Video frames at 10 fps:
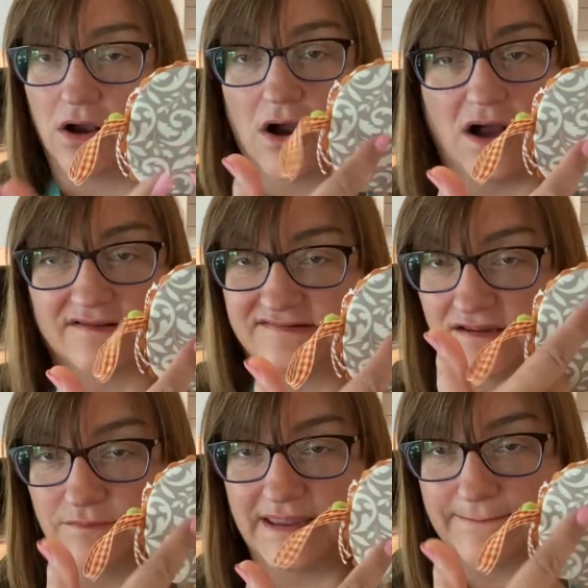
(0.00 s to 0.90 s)

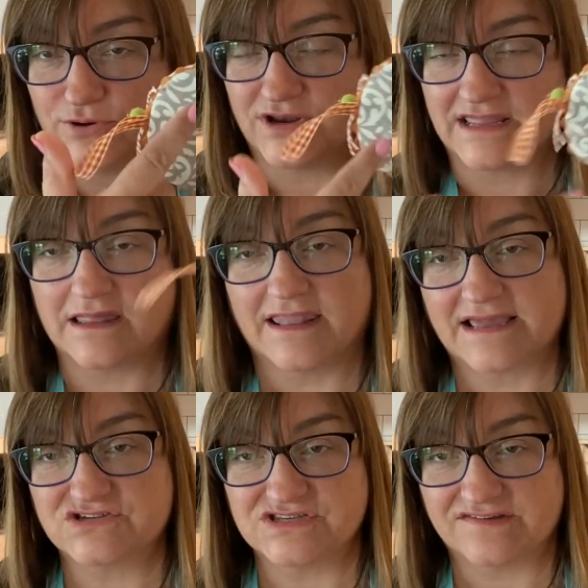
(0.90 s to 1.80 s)
awesome at putting
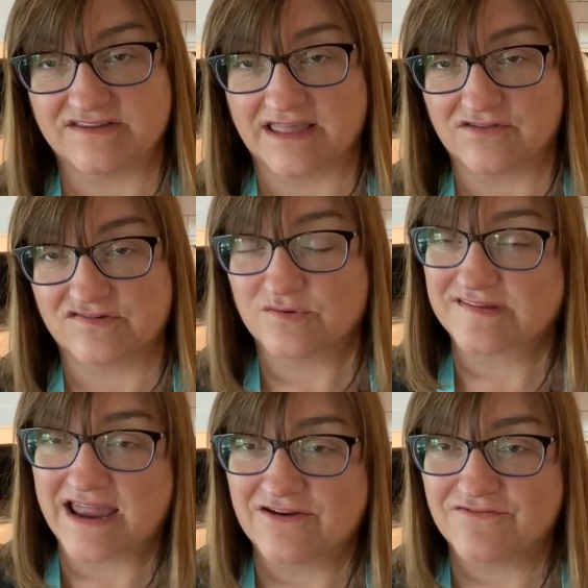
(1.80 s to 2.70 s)
collections together. So it's
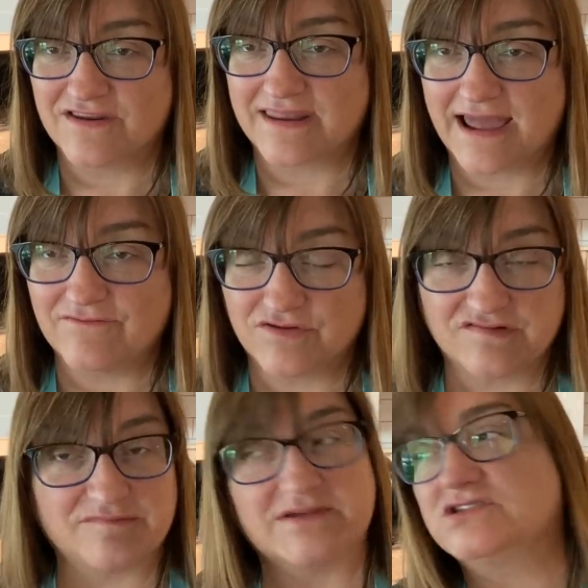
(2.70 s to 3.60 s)
kind of fun to have those,
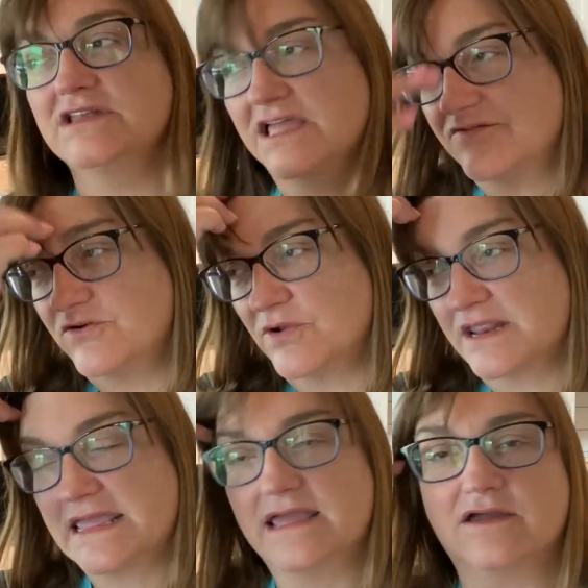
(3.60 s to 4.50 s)
especially like if you're on a
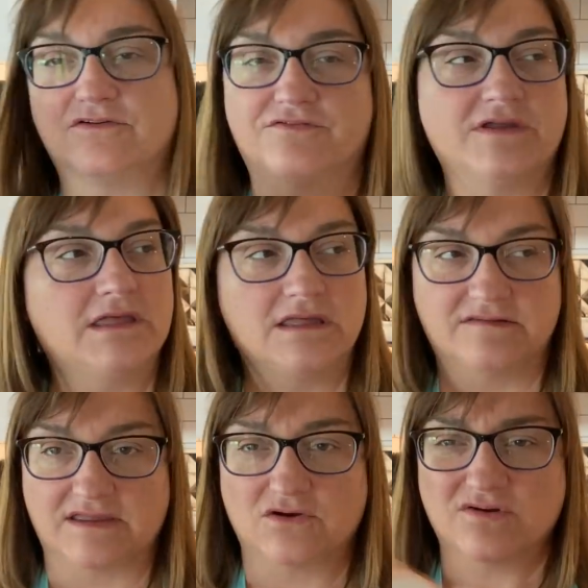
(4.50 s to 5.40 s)
kick of
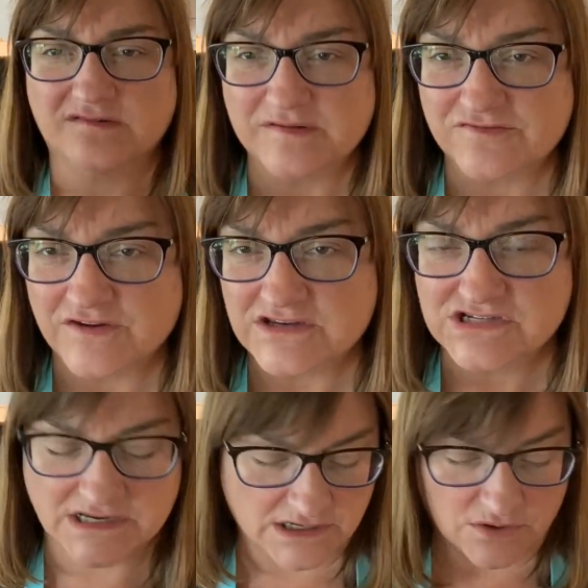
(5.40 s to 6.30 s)
like Christmas
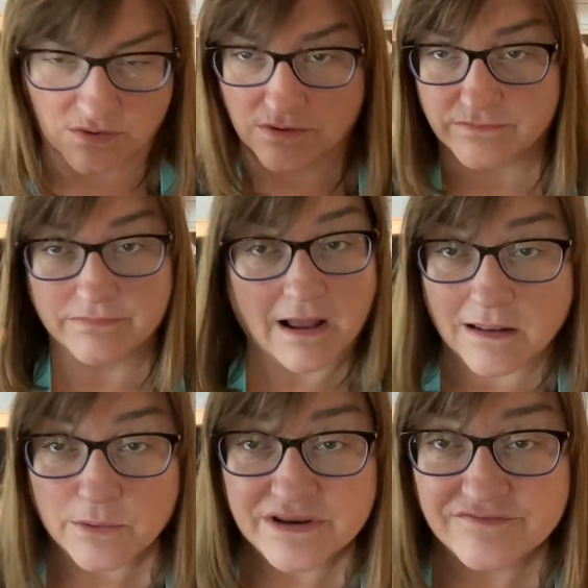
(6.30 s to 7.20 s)
finishing or
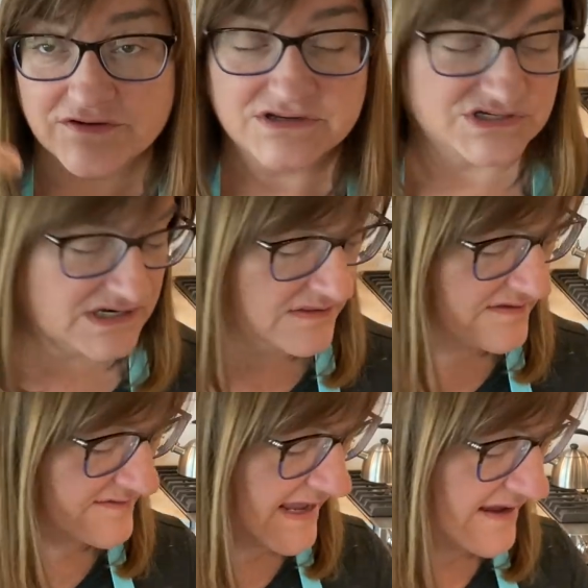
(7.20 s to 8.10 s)
Halloween finishing in
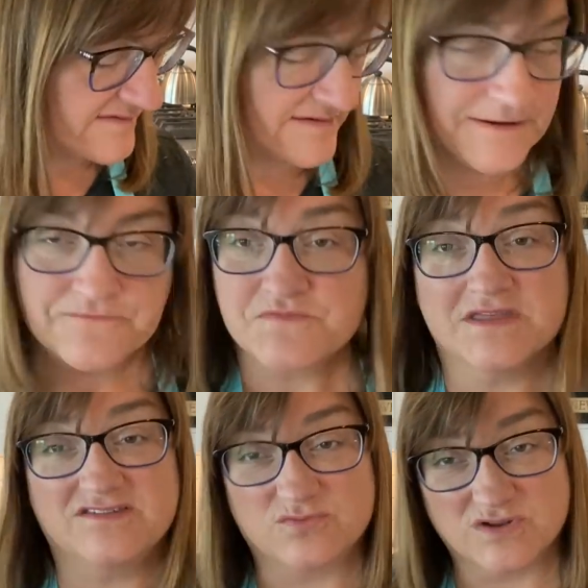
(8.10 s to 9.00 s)
this case.
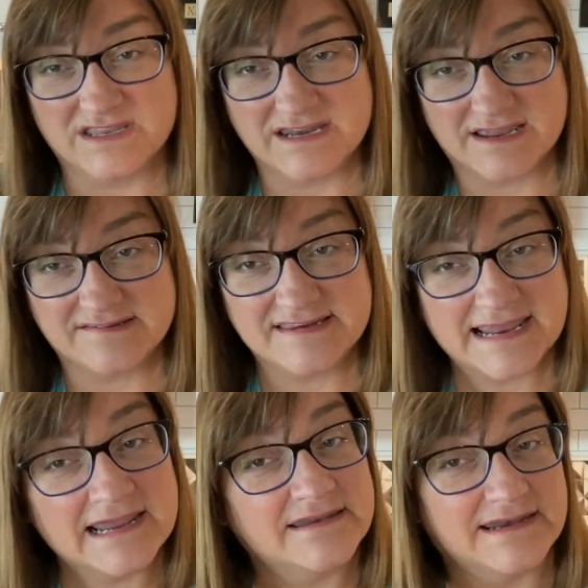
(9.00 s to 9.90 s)
It's really nice and
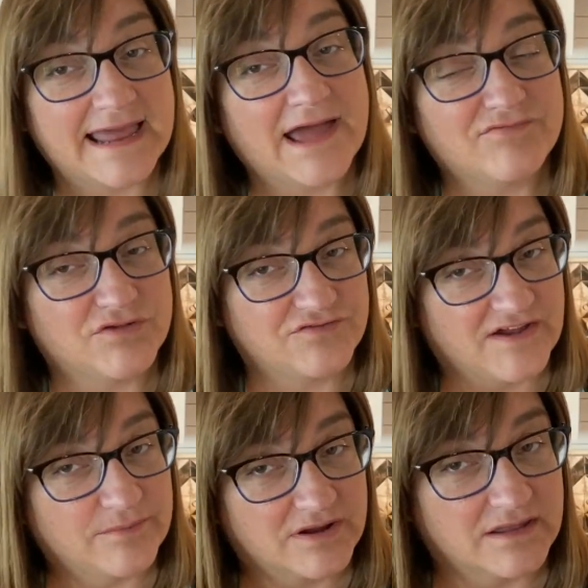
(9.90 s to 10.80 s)
handy to have those
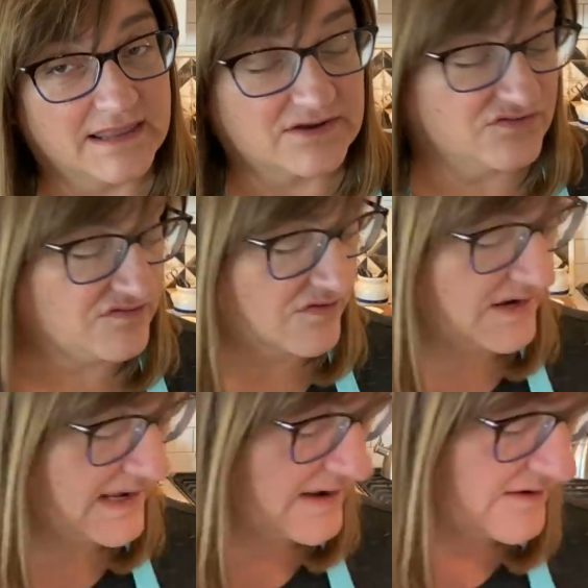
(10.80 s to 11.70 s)
fabric collections on
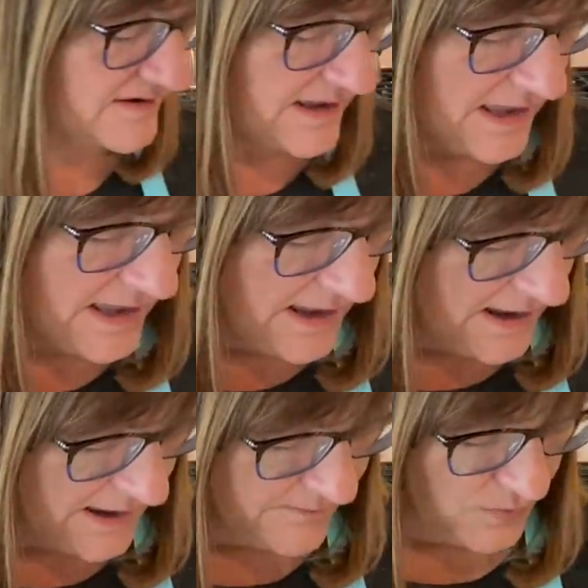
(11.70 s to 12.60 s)
hand.
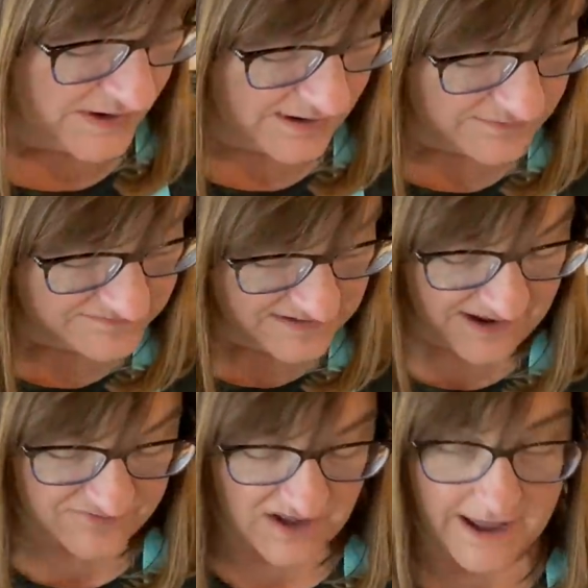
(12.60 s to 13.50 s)
Um, what else?
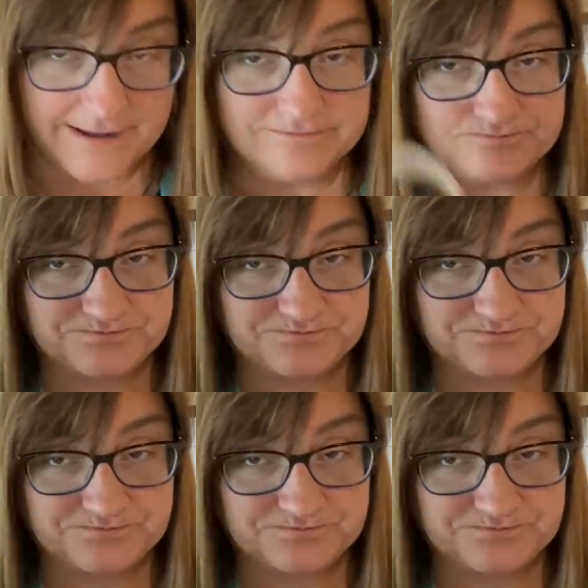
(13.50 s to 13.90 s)
I've got